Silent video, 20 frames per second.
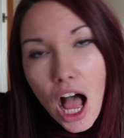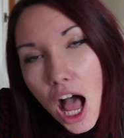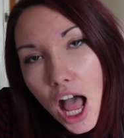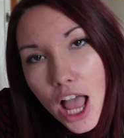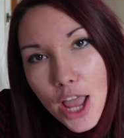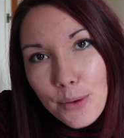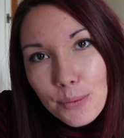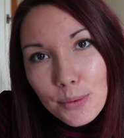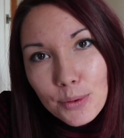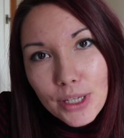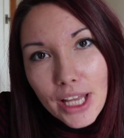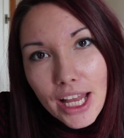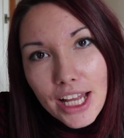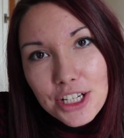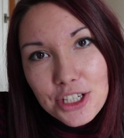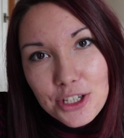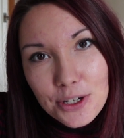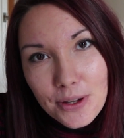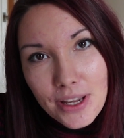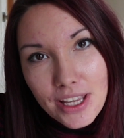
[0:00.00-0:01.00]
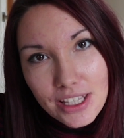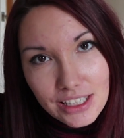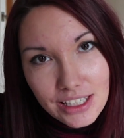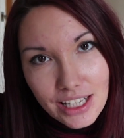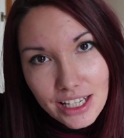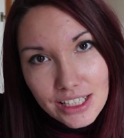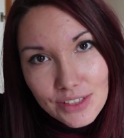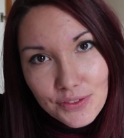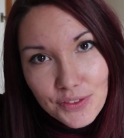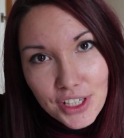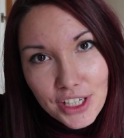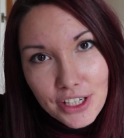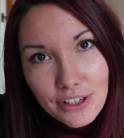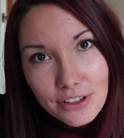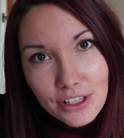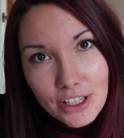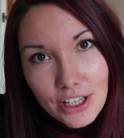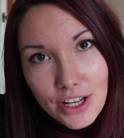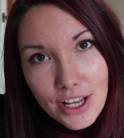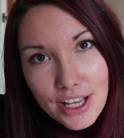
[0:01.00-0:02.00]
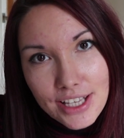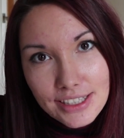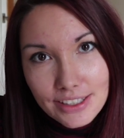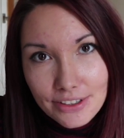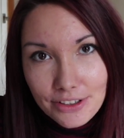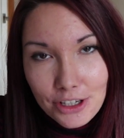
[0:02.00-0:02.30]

I will catch you in the next video, guys.